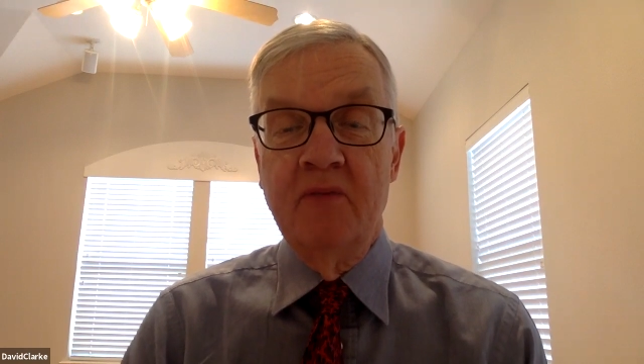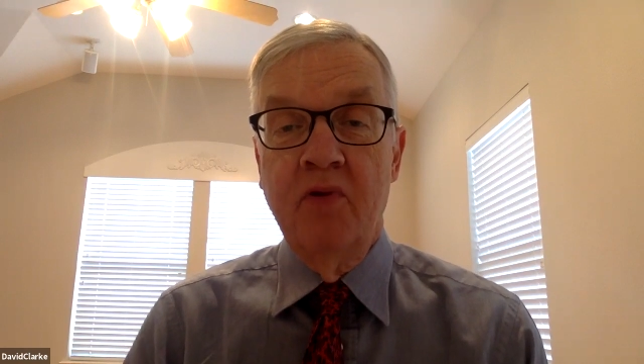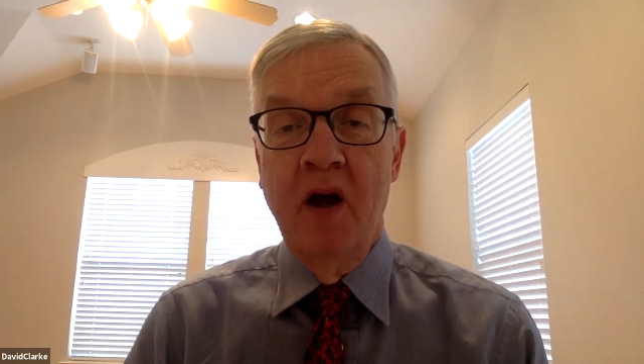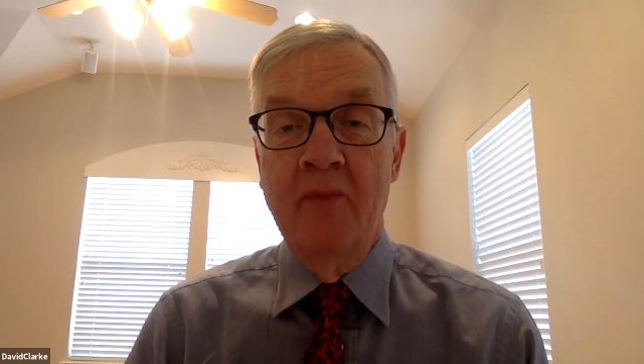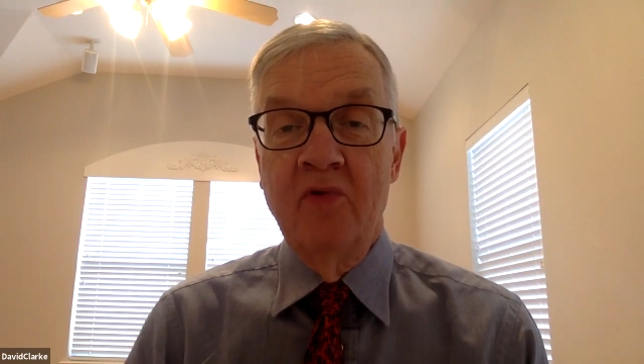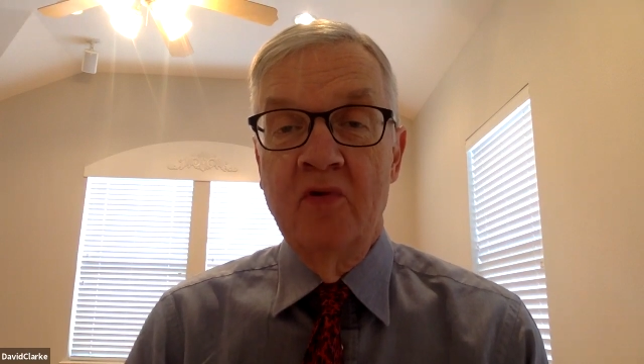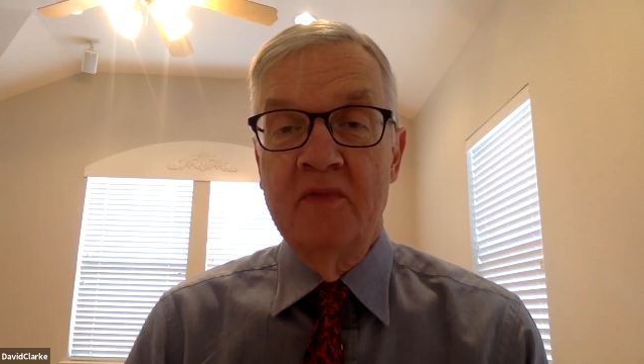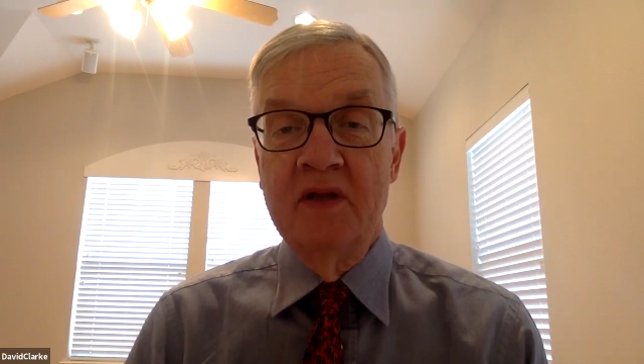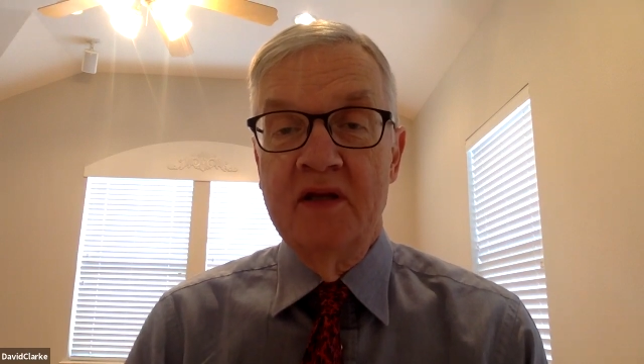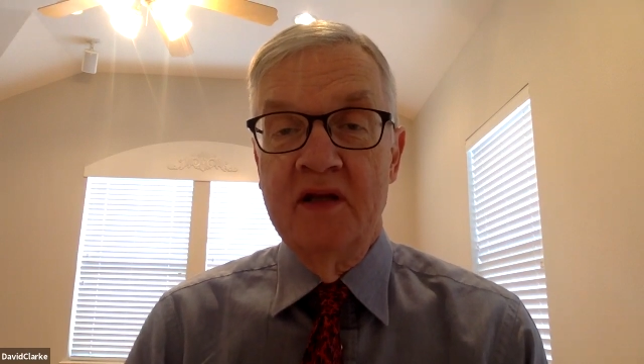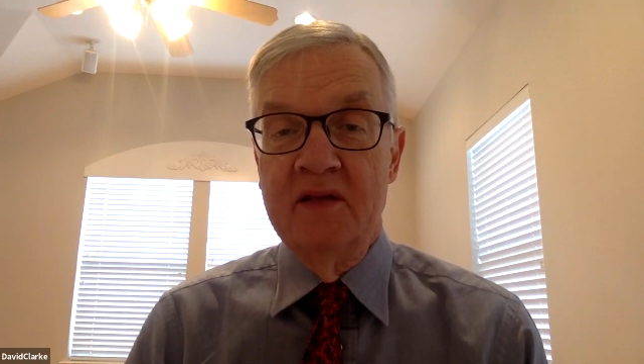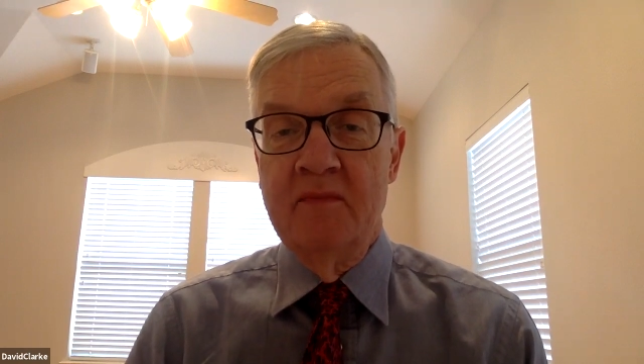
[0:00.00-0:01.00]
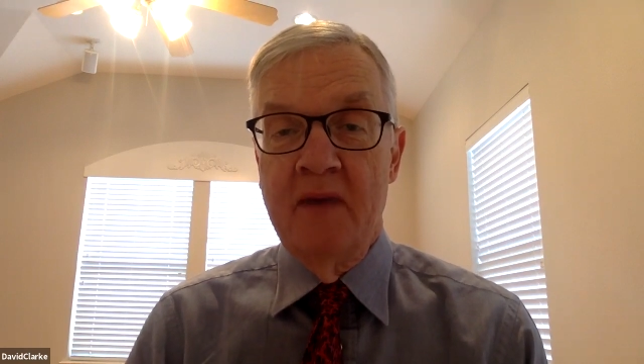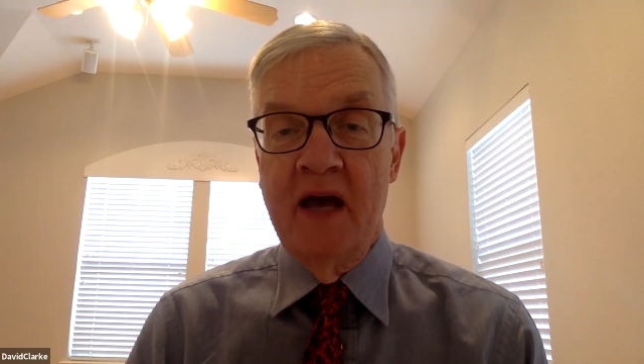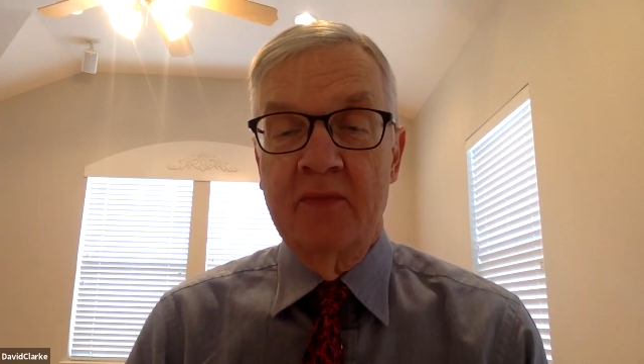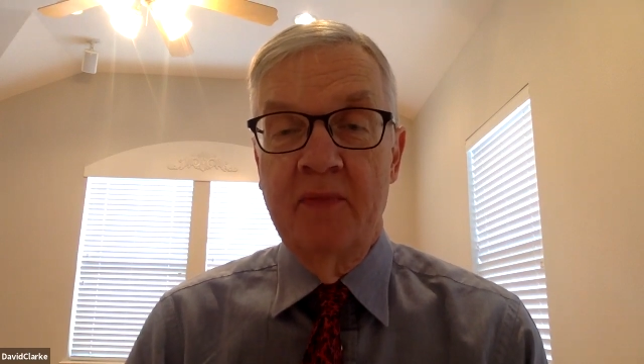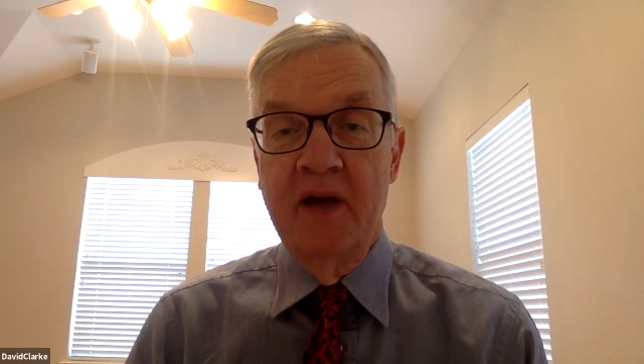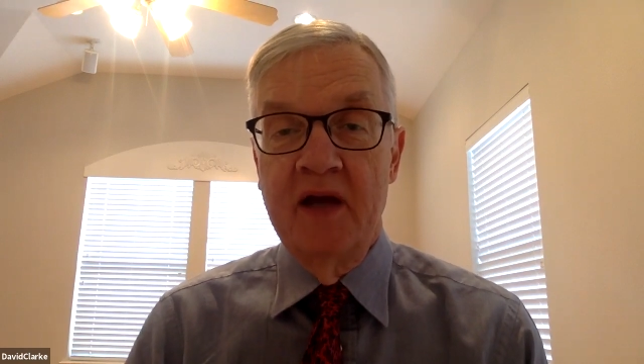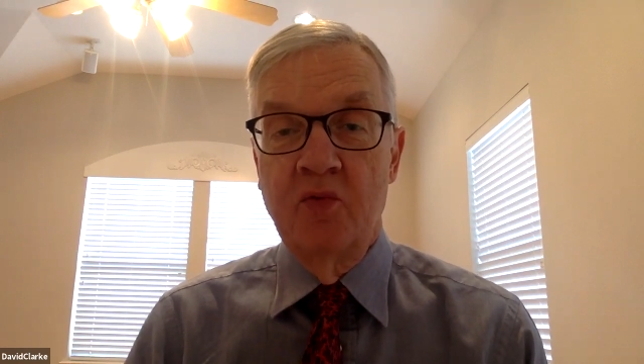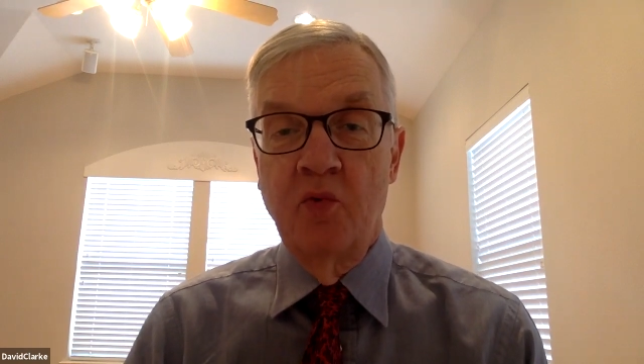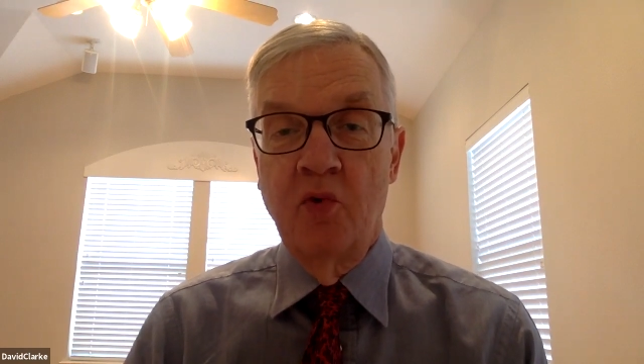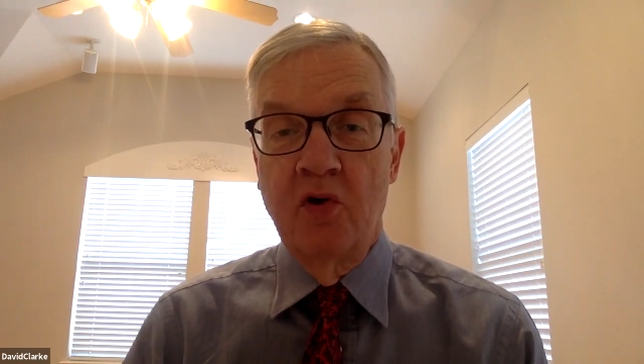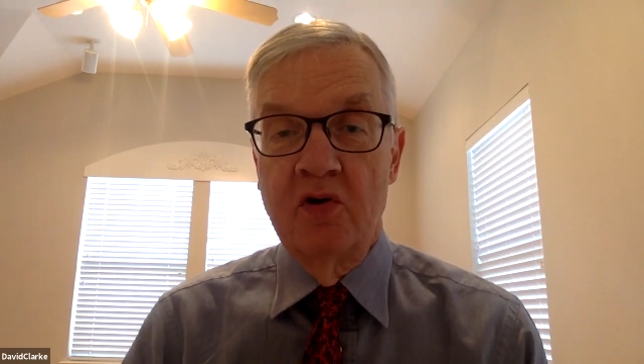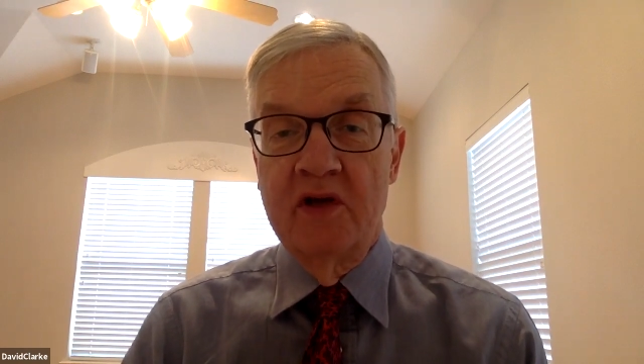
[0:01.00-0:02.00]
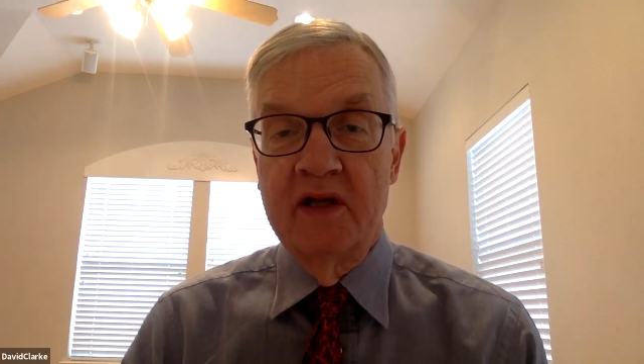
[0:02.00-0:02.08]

problem in back pain world,